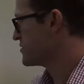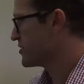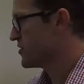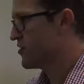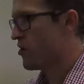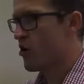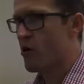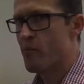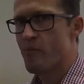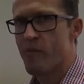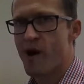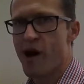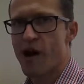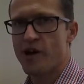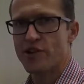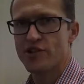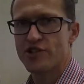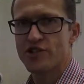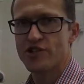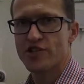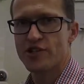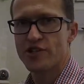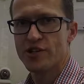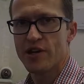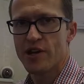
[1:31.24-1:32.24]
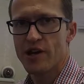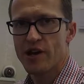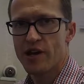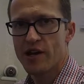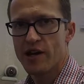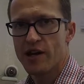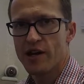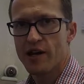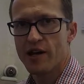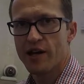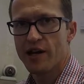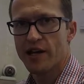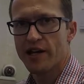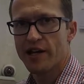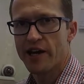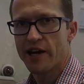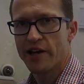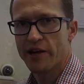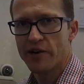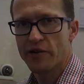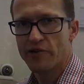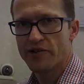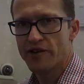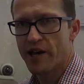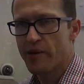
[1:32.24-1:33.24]
not much in our
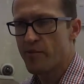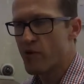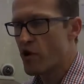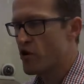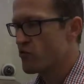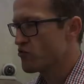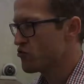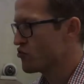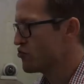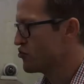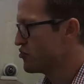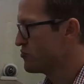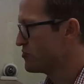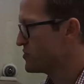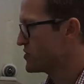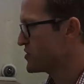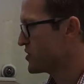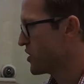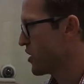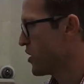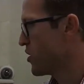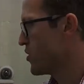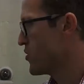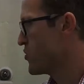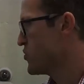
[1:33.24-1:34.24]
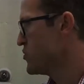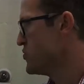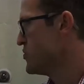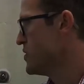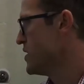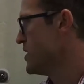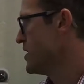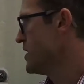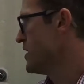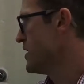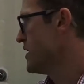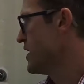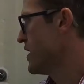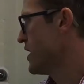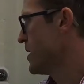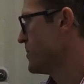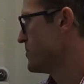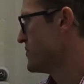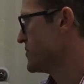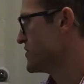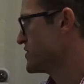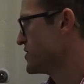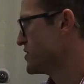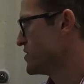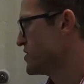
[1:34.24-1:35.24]
little demo room, so
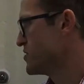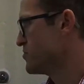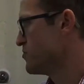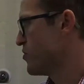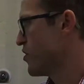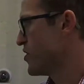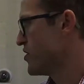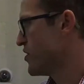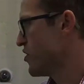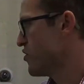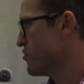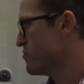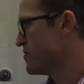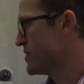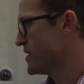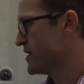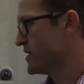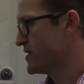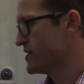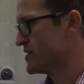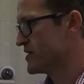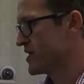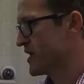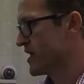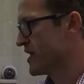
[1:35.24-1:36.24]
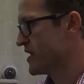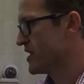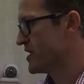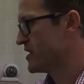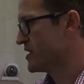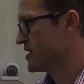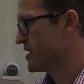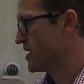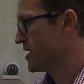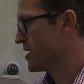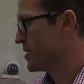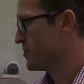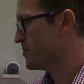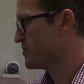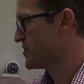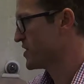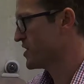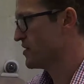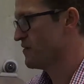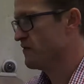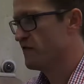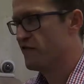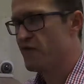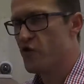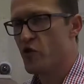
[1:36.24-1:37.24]
this is by no means
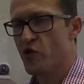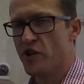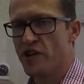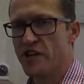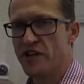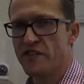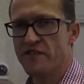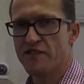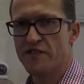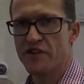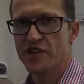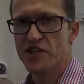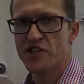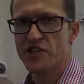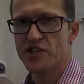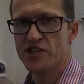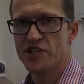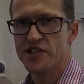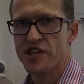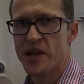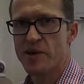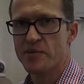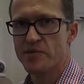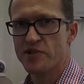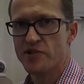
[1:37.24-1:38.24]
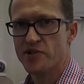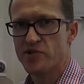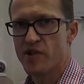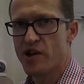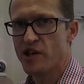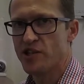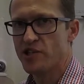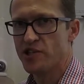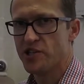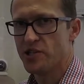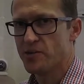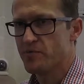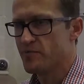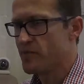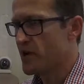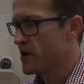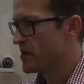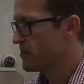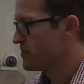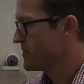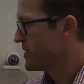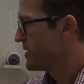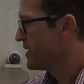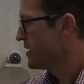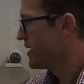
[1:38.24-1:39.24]
a fully featured demonstration,
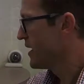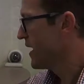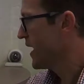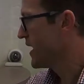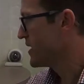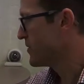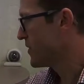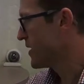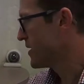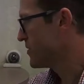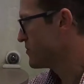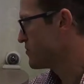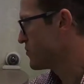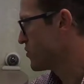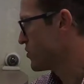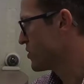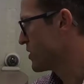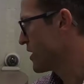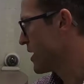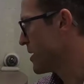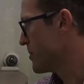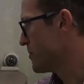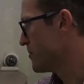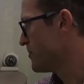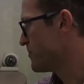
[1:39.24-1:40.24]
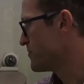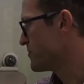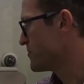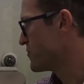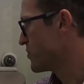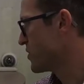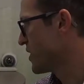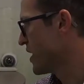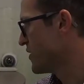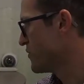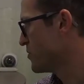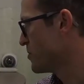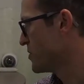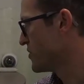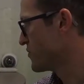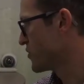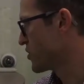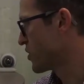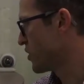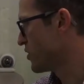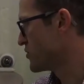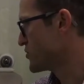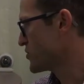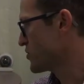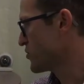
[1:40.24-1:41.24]
but anyway, we'll have a bit of a
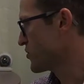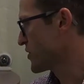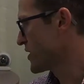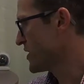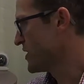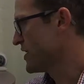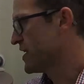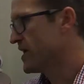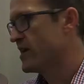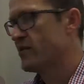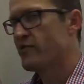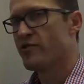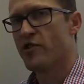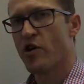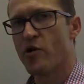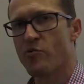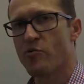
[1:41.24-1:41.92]
closer look at it here, and I'll